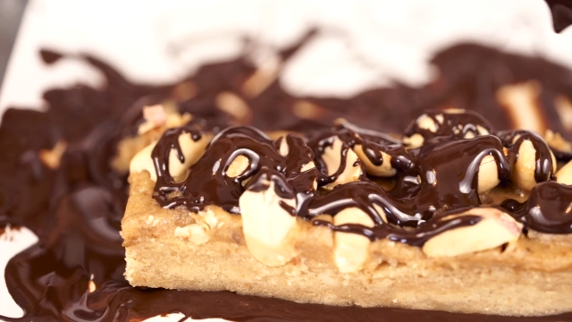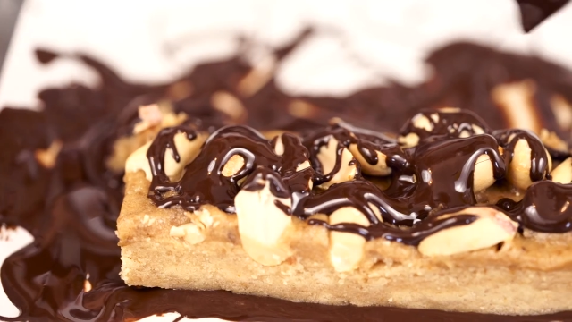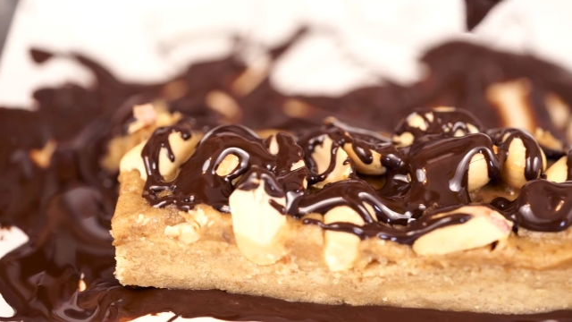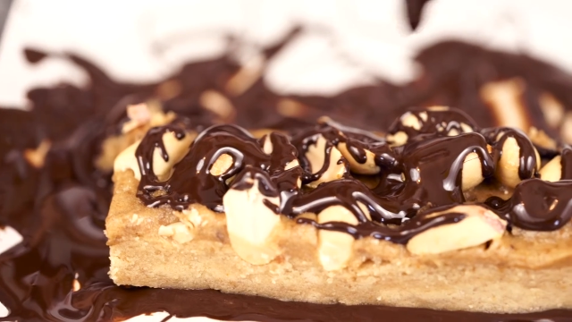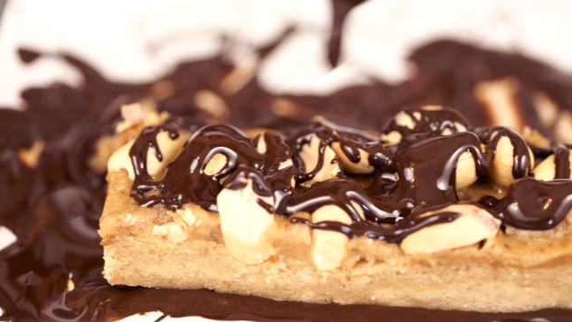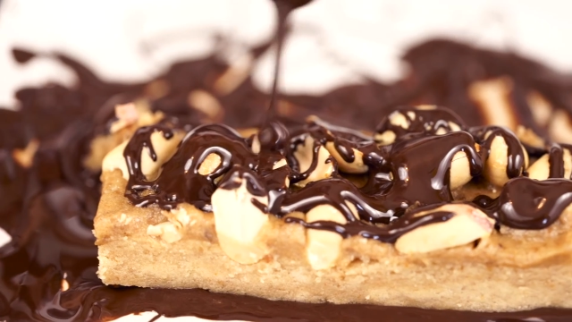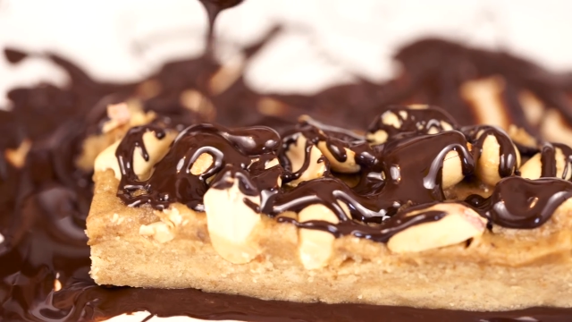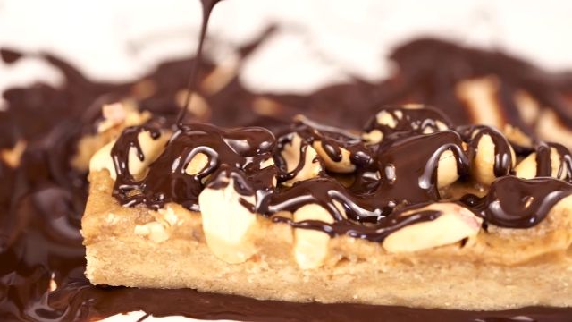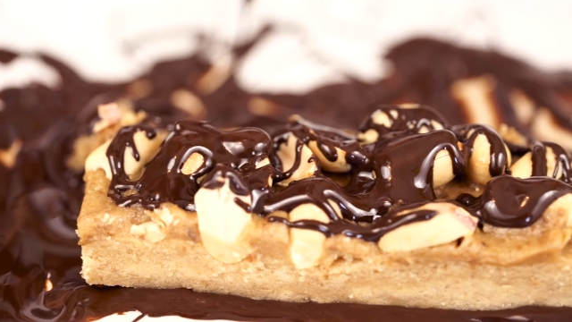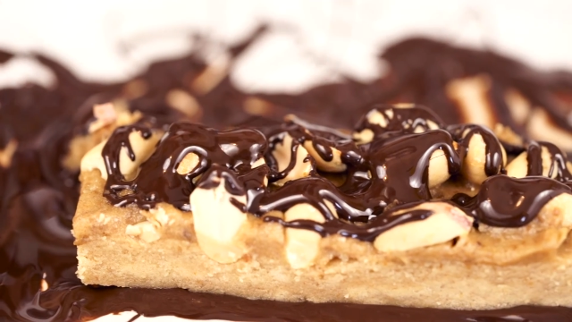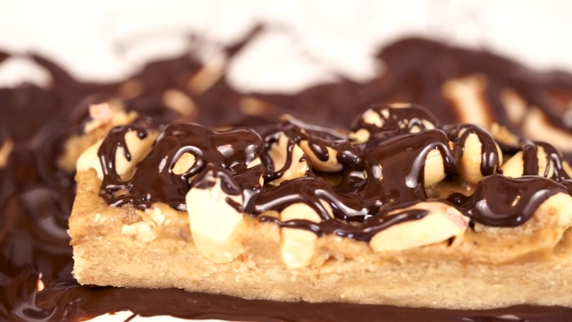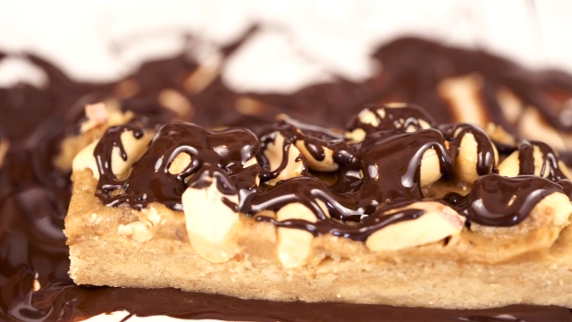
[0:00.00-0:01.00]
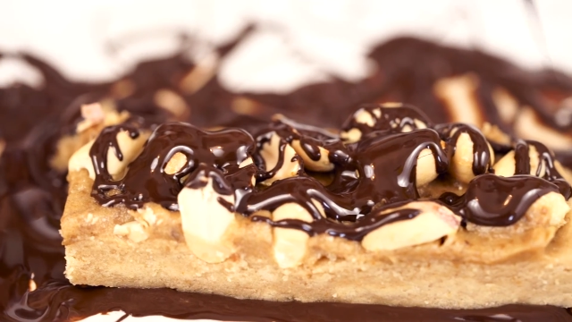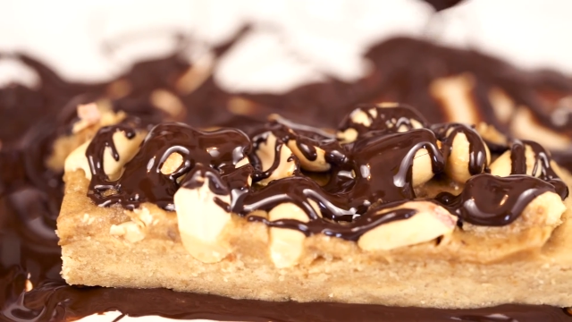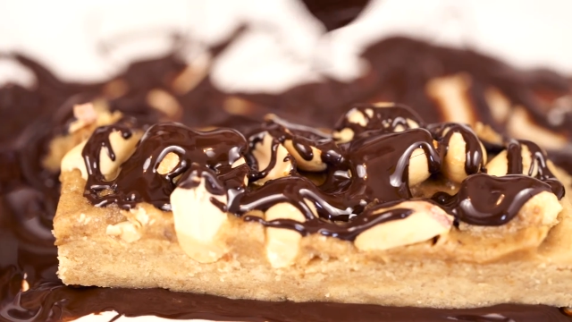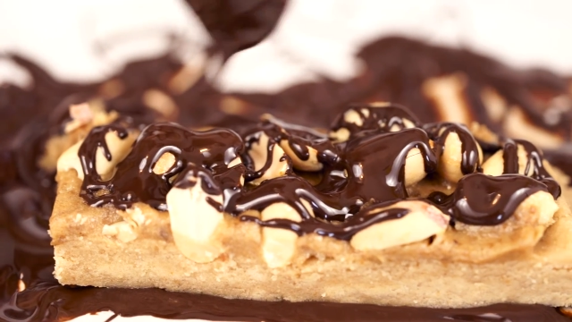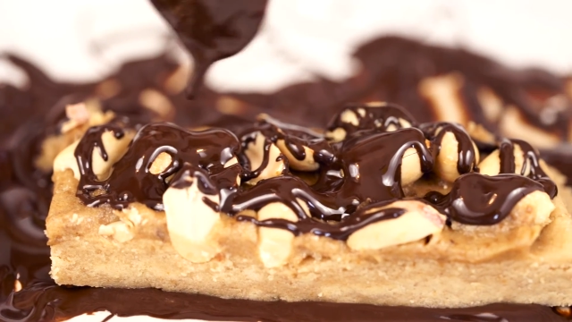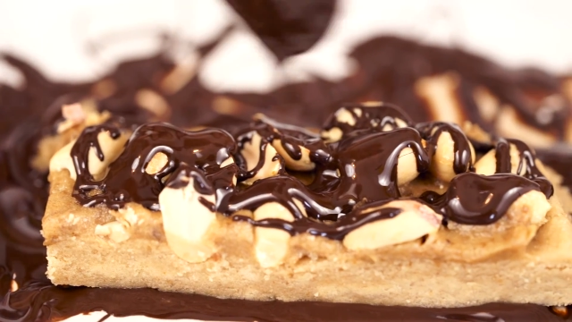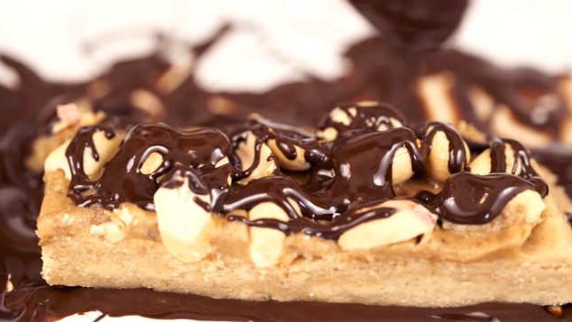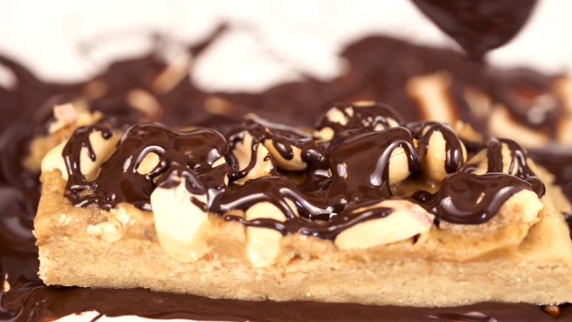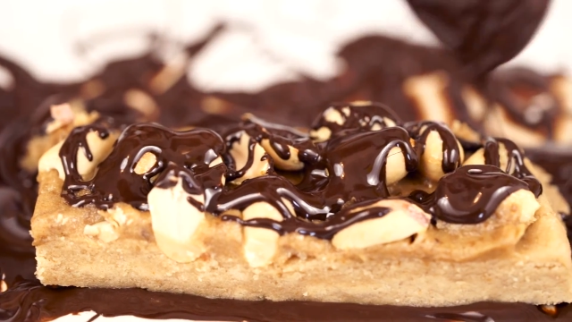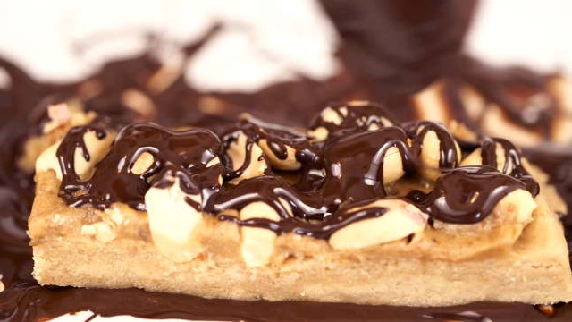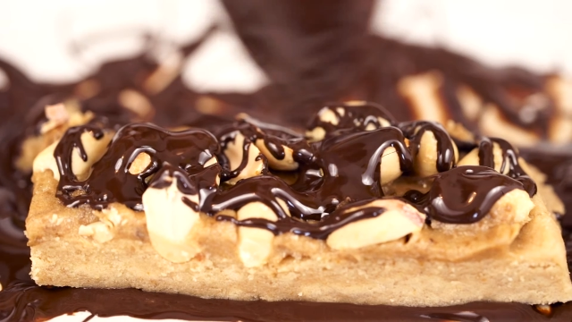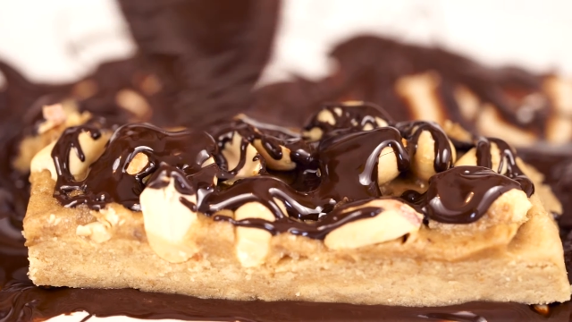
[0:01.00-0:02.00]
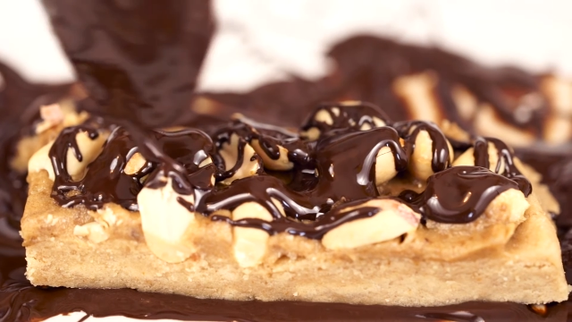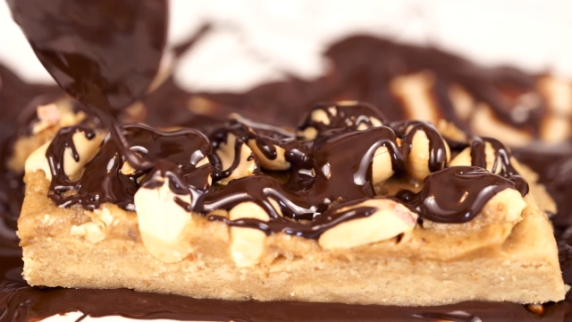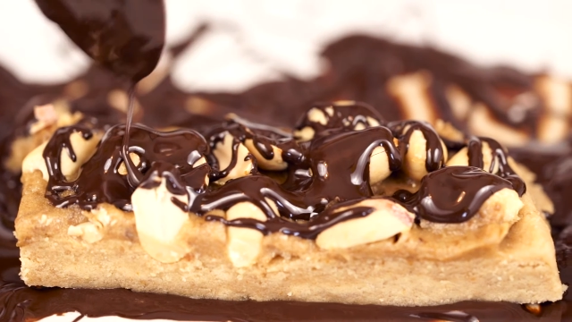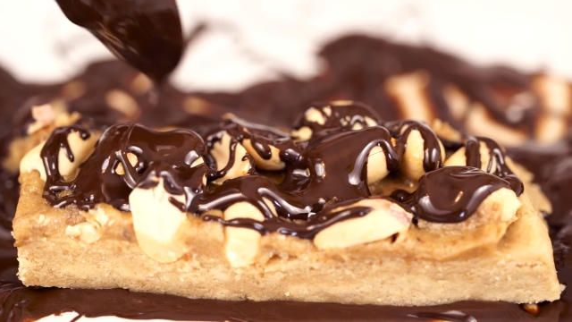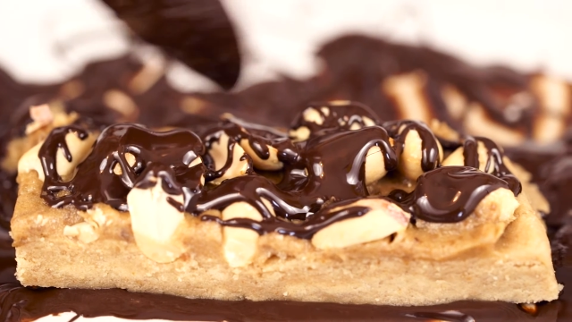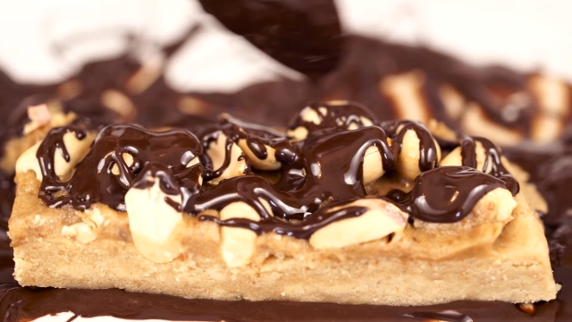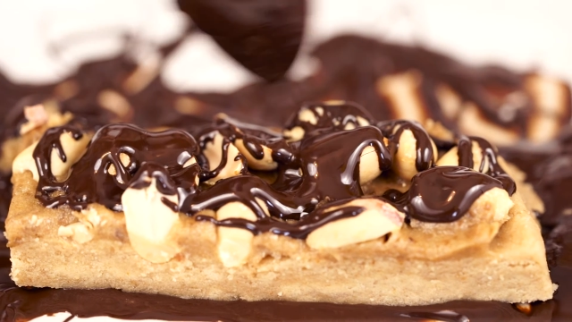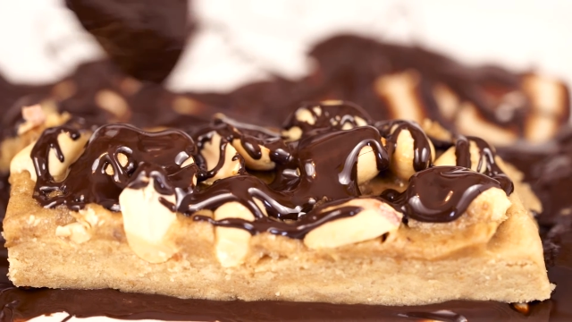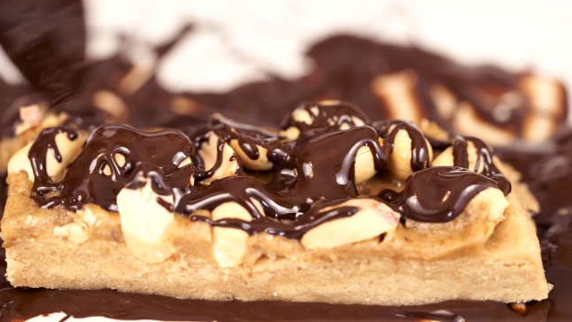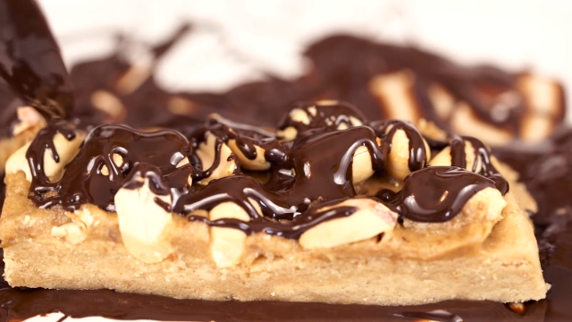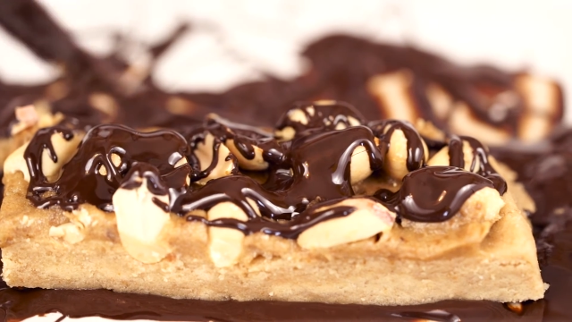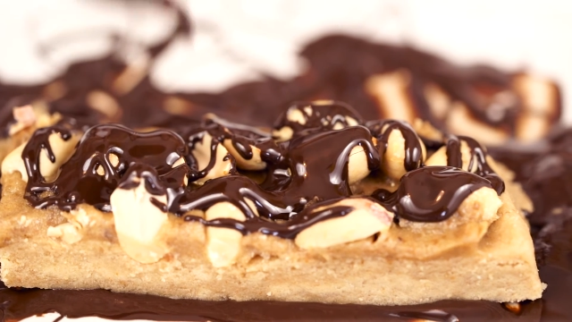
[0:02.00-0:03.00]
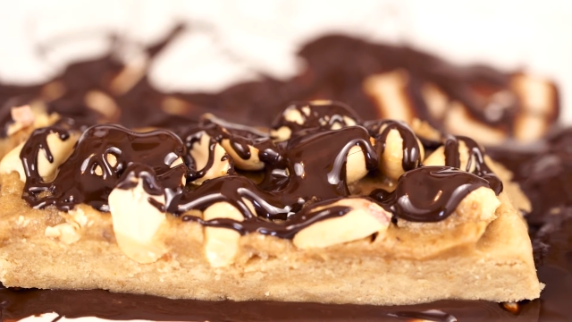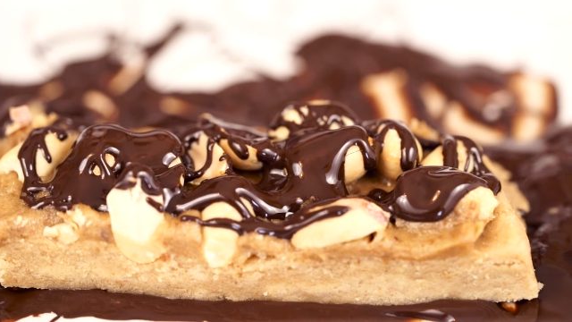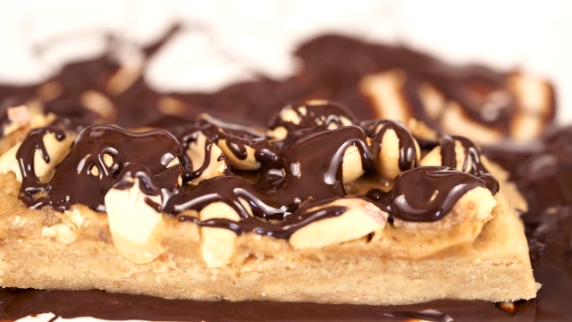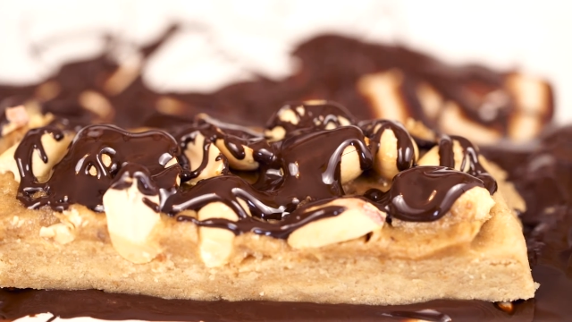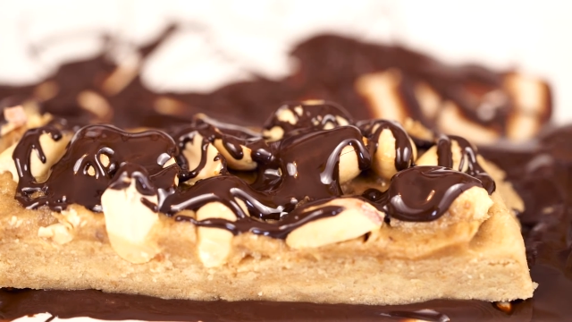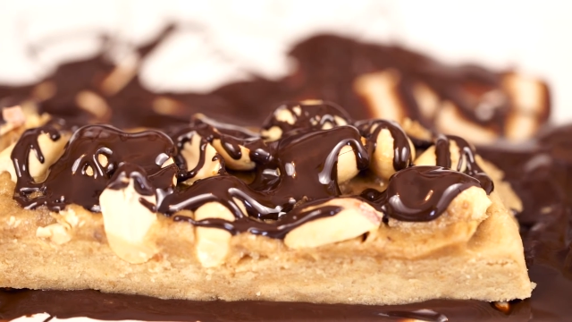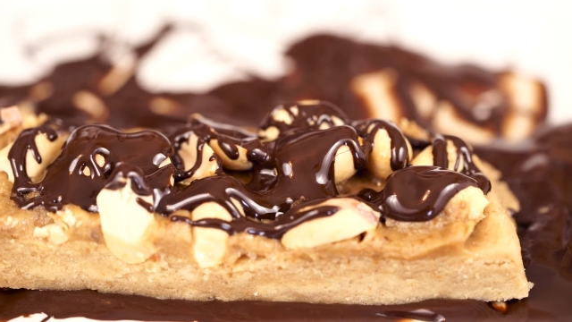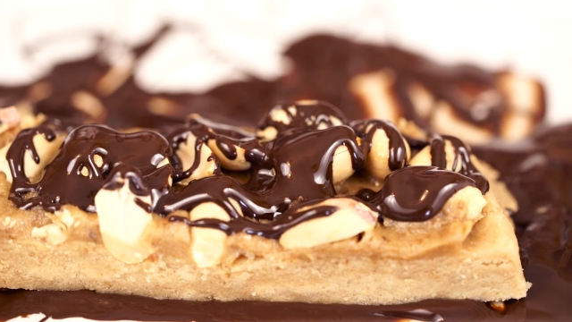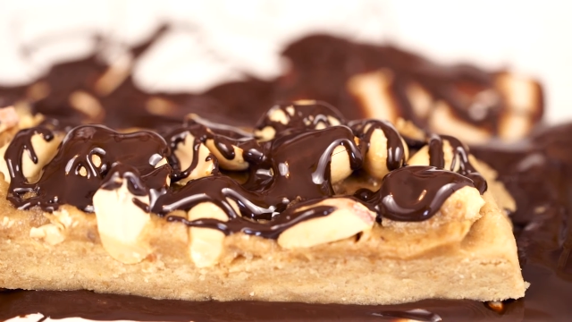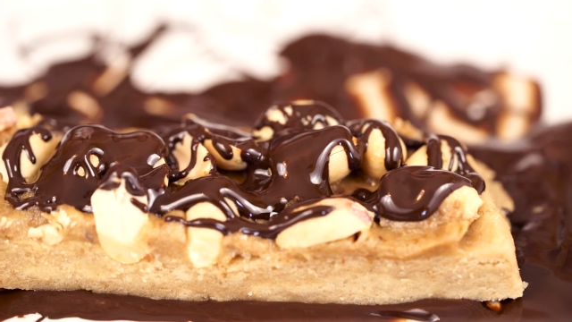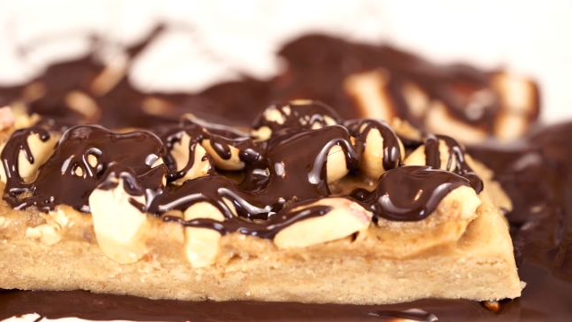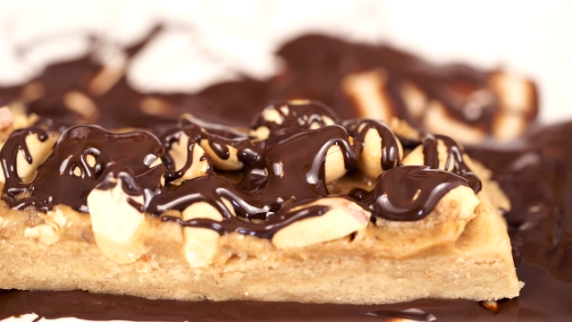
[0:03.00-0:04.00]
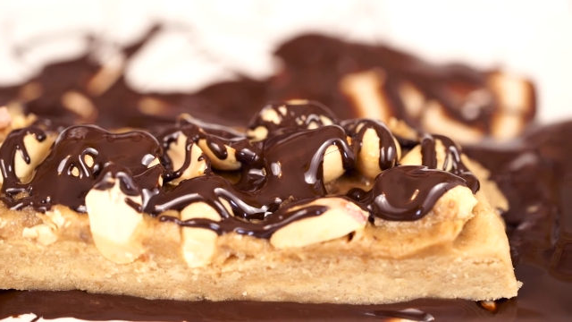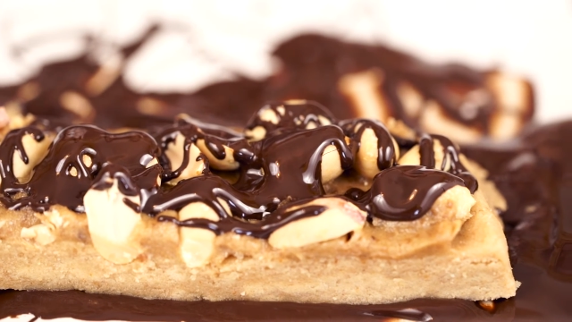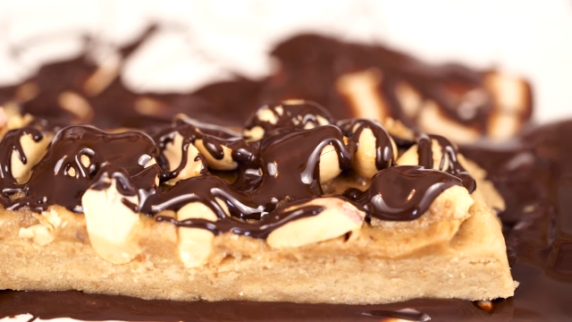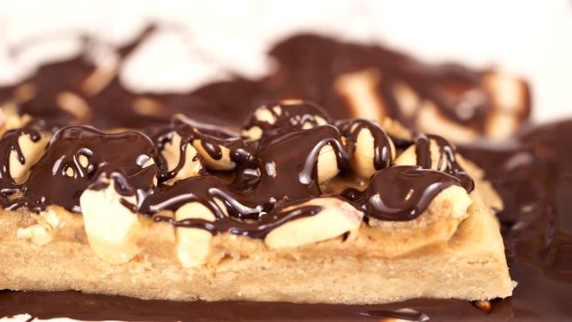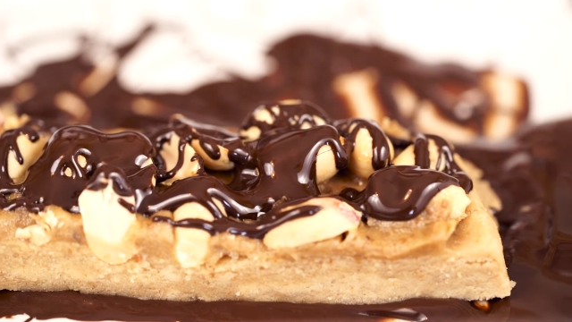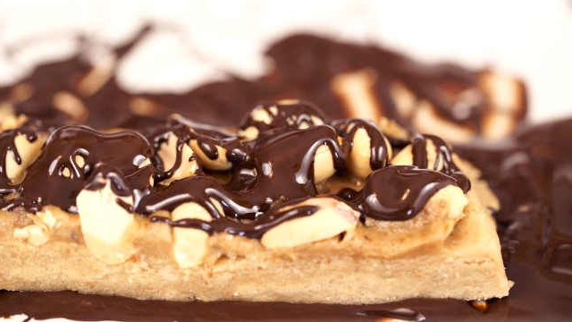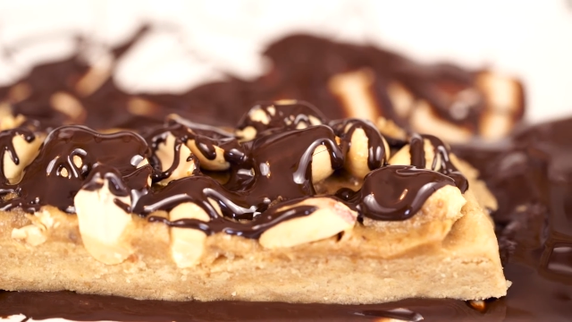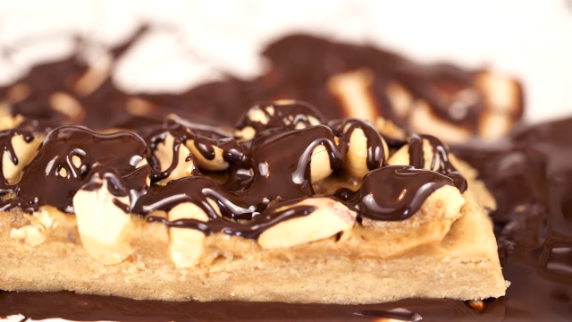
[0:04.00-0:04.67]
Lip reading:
[unreadable: no face in view]